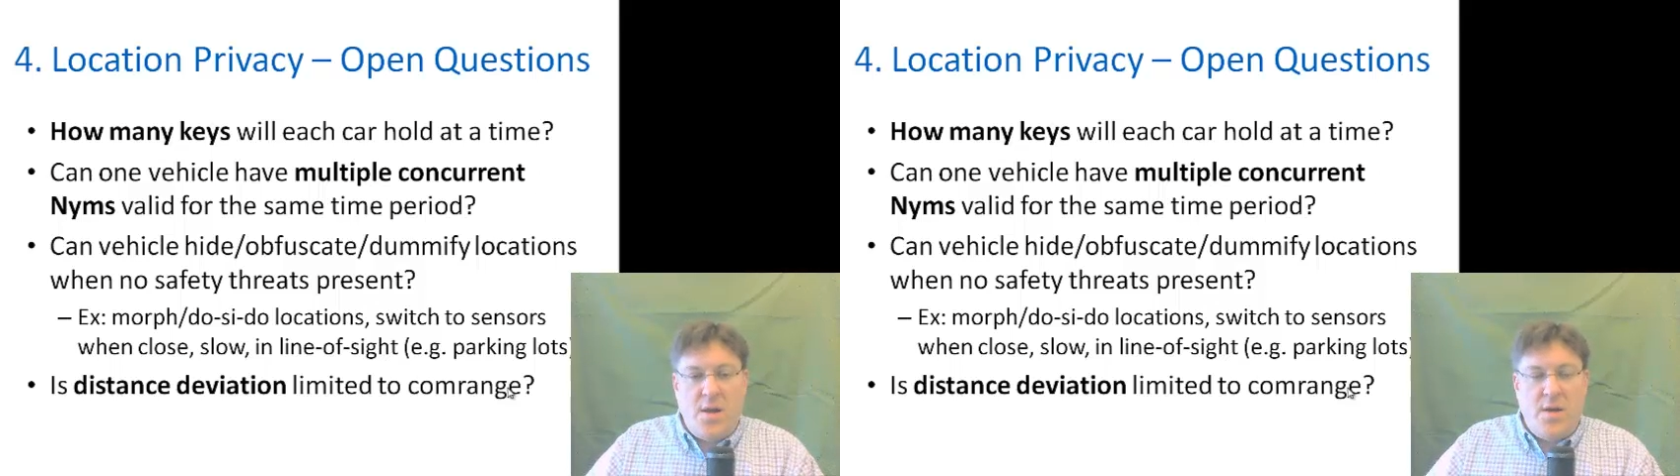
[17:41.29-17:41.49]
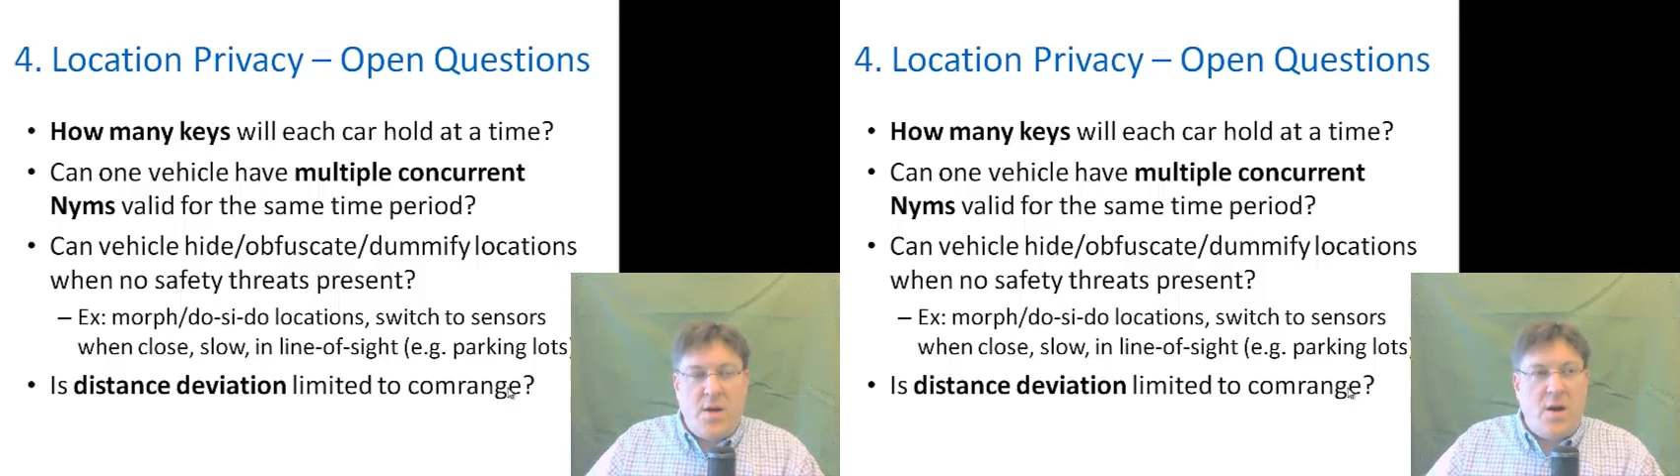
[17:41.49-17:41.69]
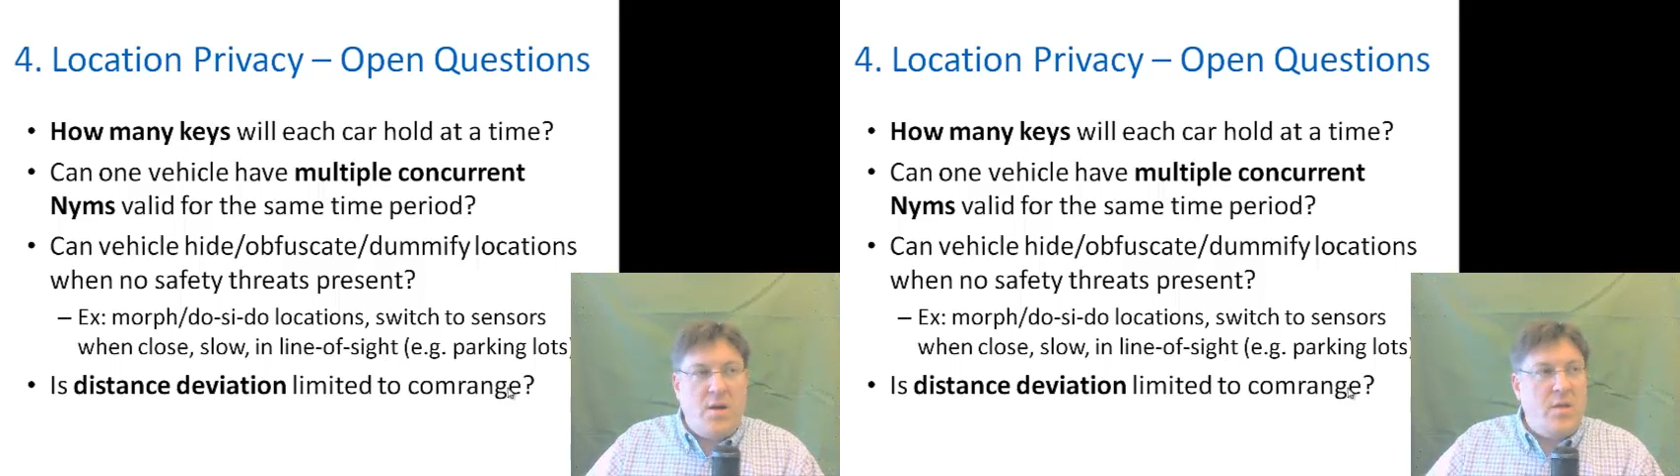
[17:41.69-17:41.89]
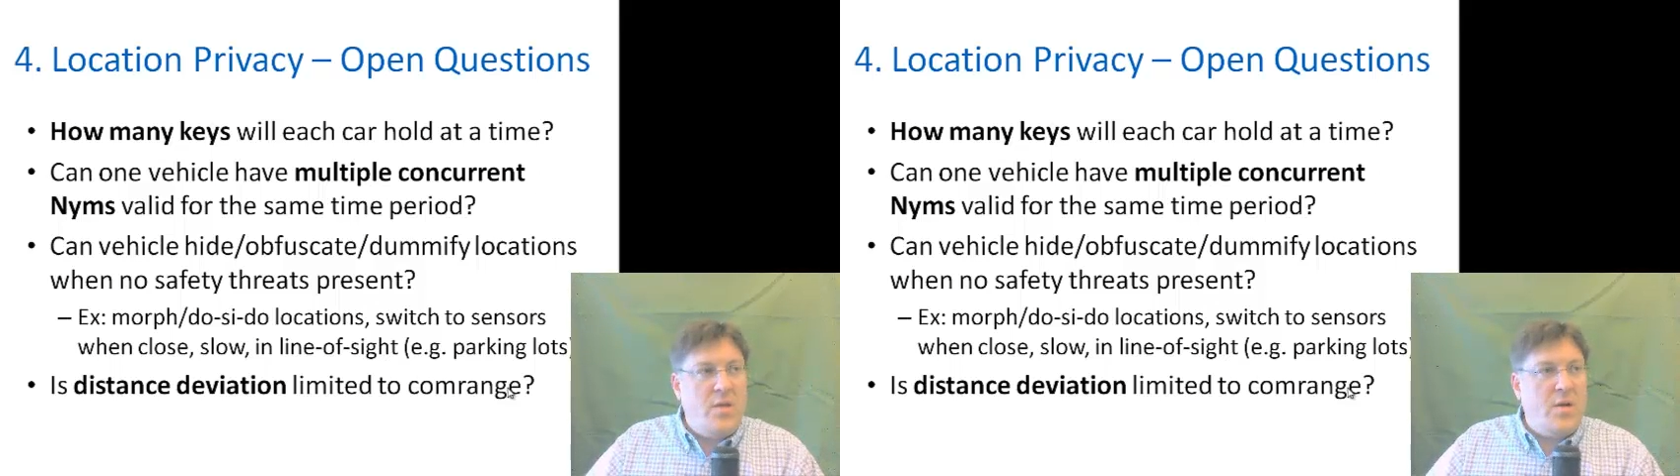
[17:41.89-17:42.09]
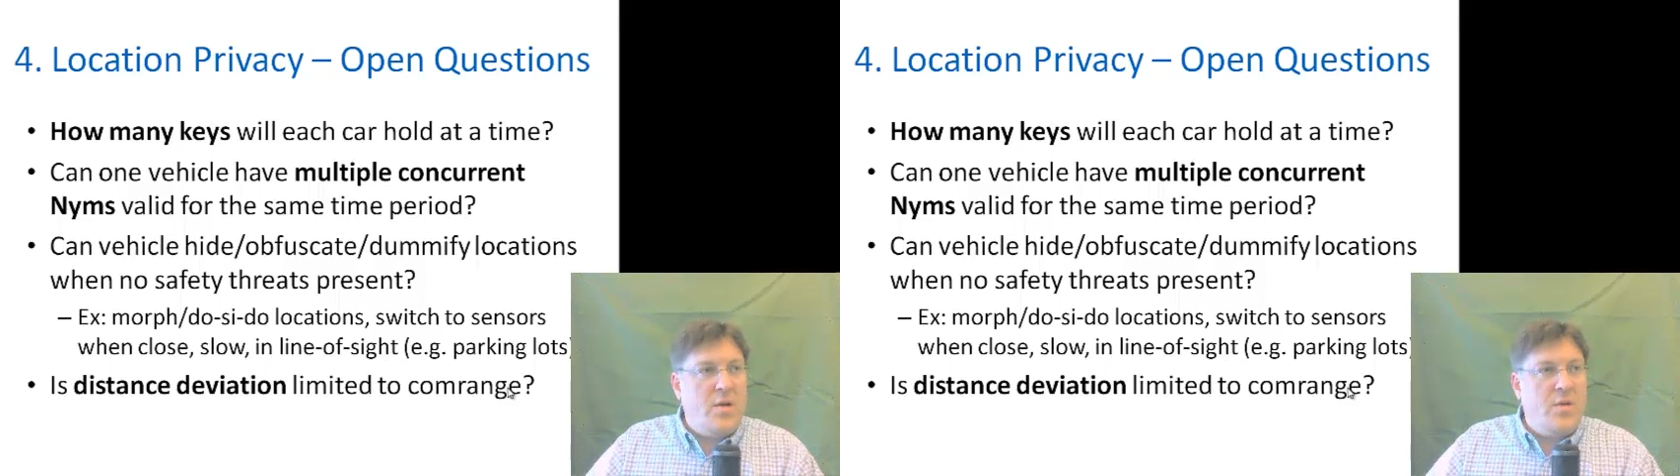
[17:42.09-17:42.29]
are the
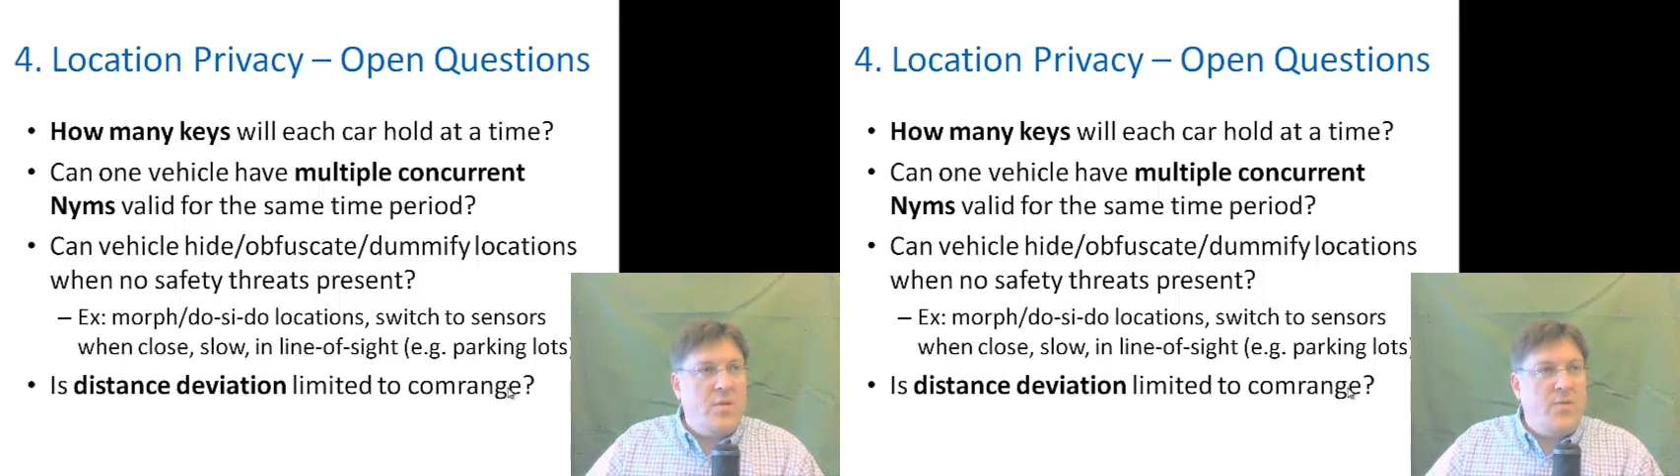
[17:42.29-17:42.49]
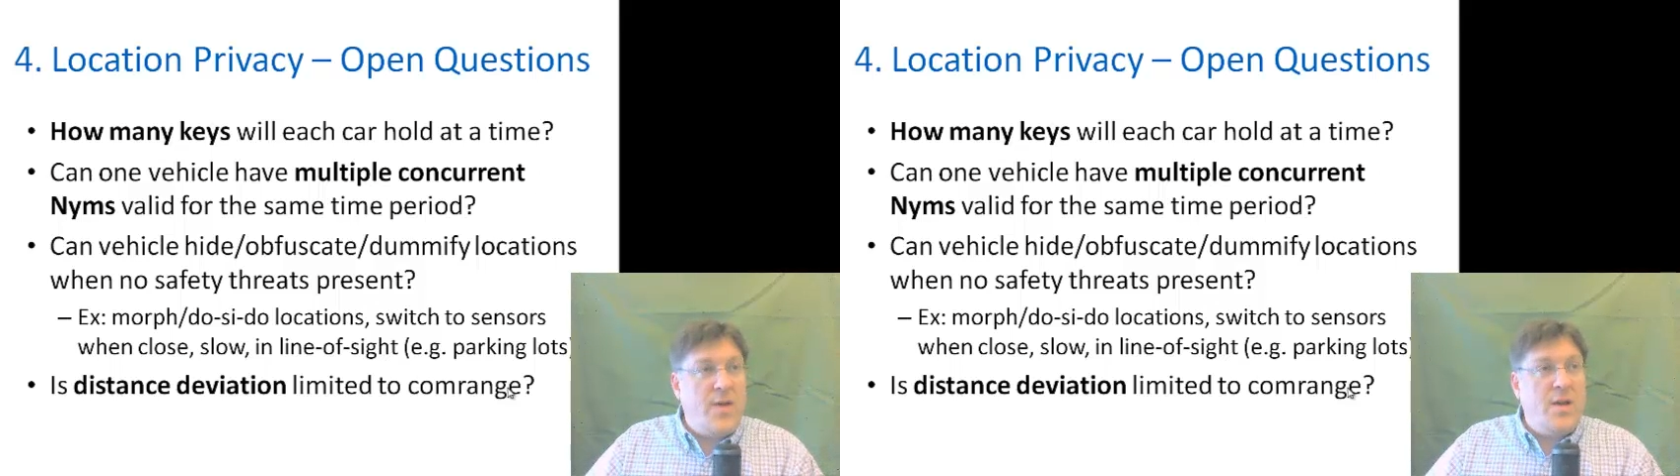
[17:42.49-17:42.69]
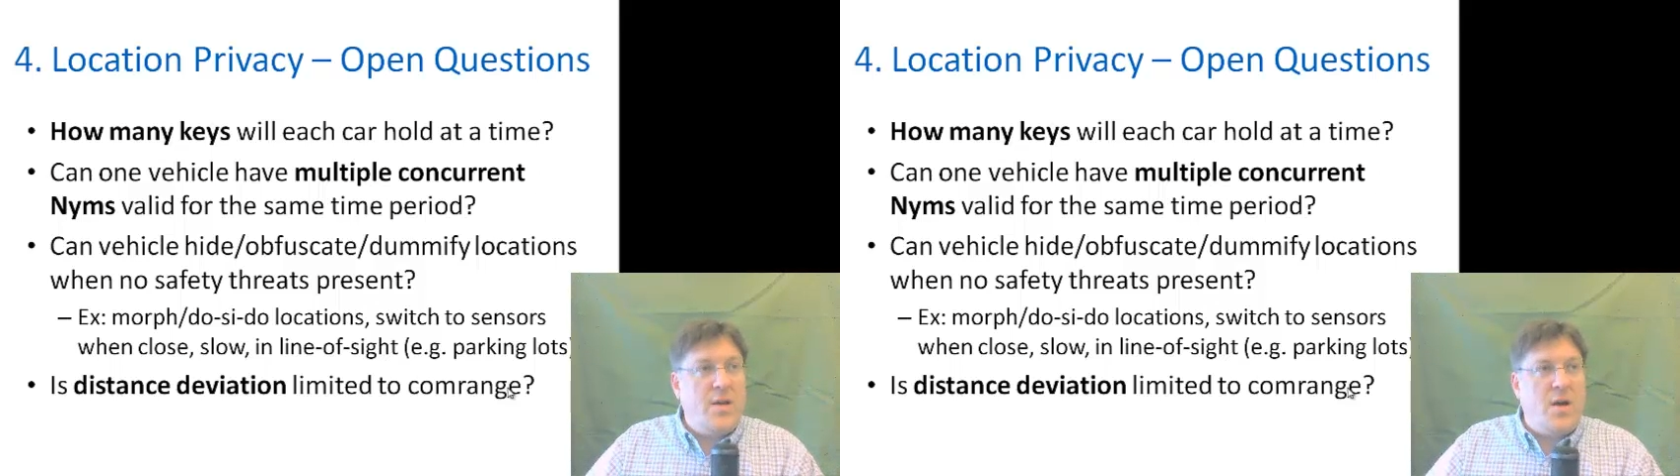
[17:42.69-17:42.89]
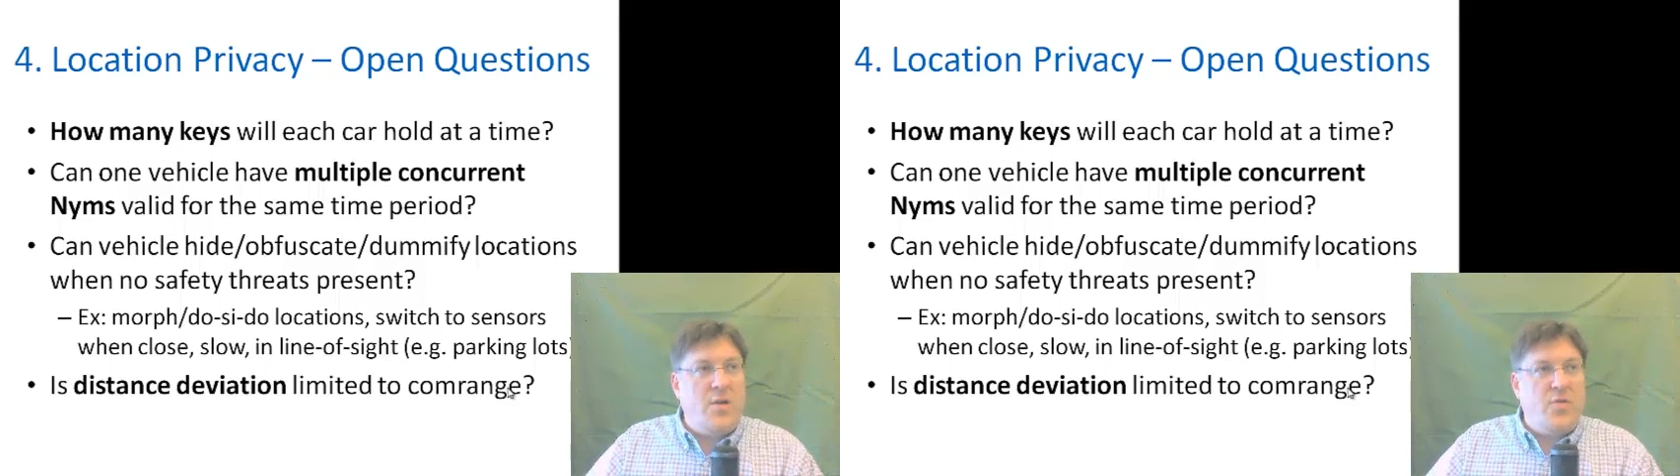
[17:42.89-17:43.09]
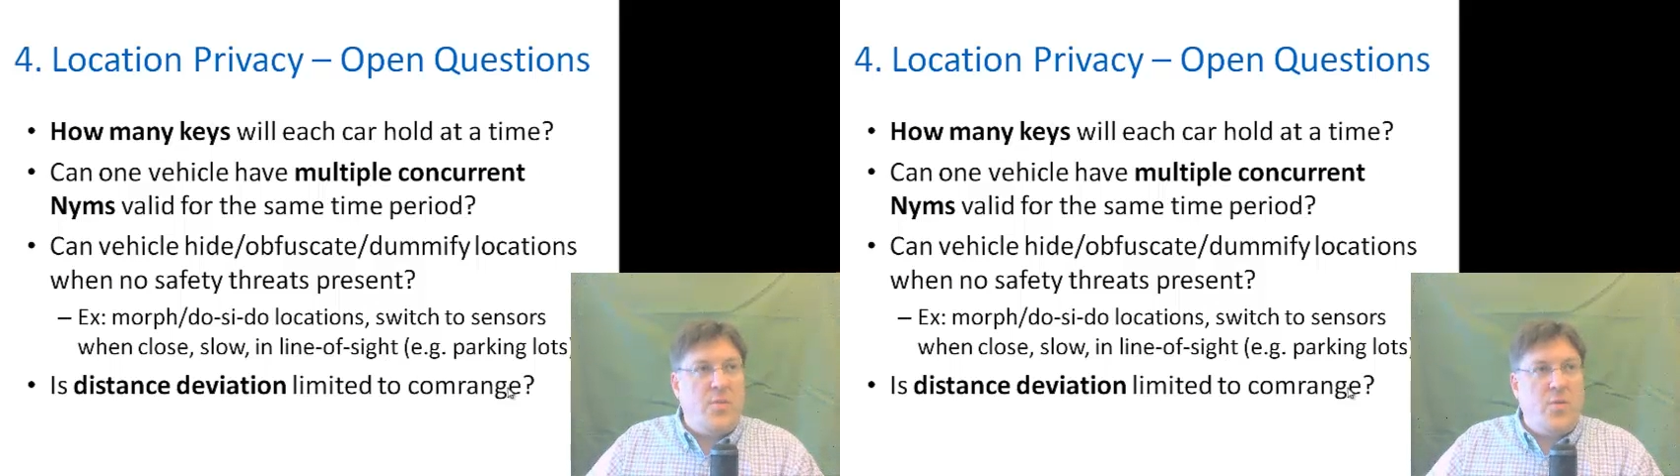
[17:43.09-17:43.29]
fake cars
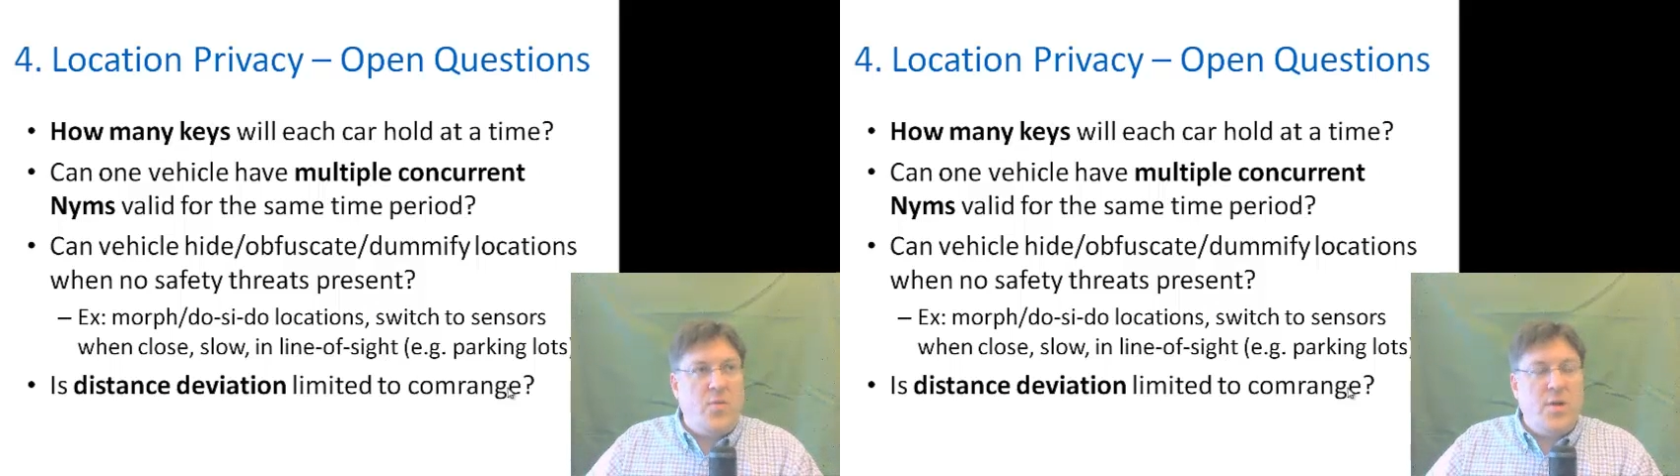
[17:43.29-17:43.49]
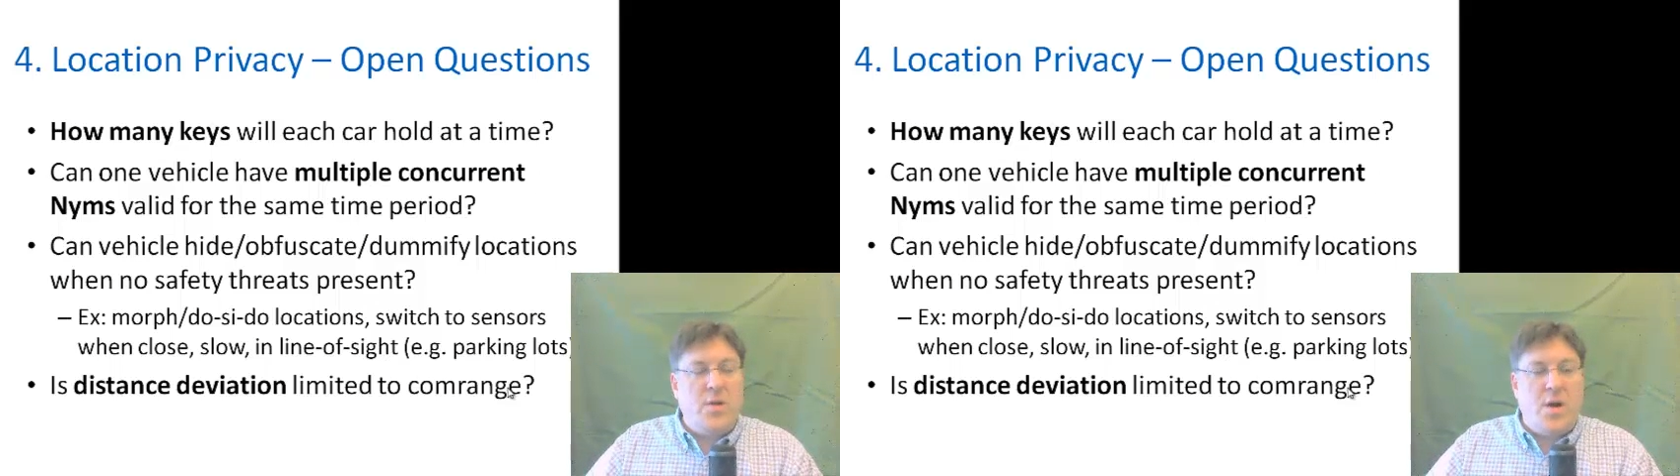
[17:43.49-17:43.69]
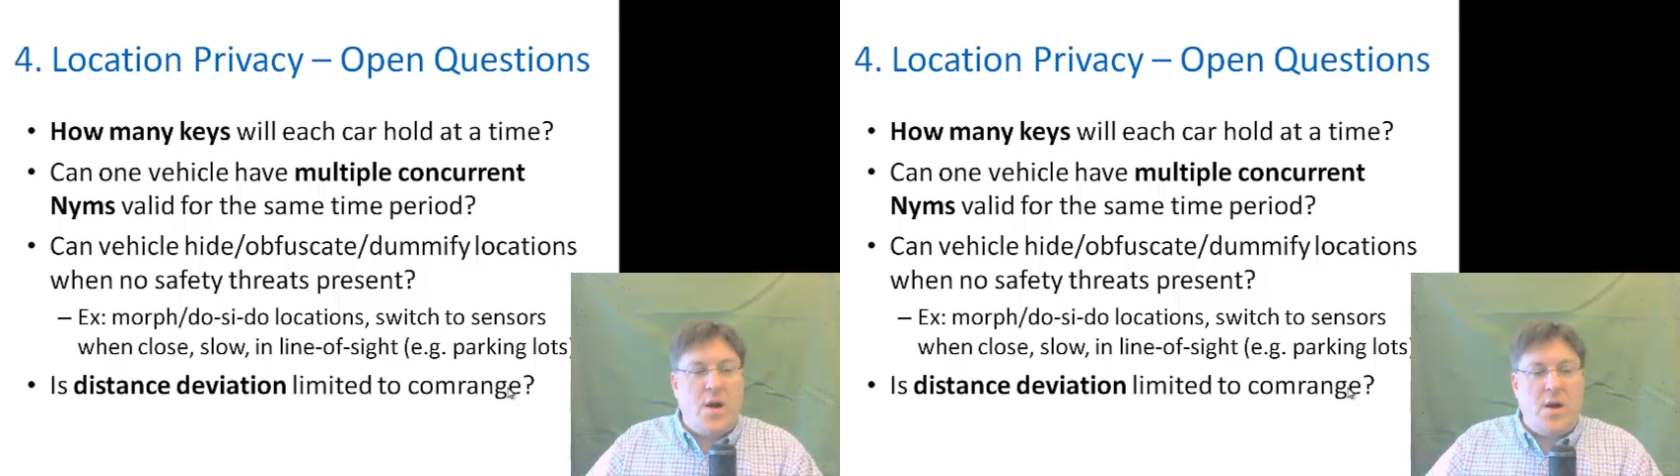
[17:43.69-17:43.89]
from the real car?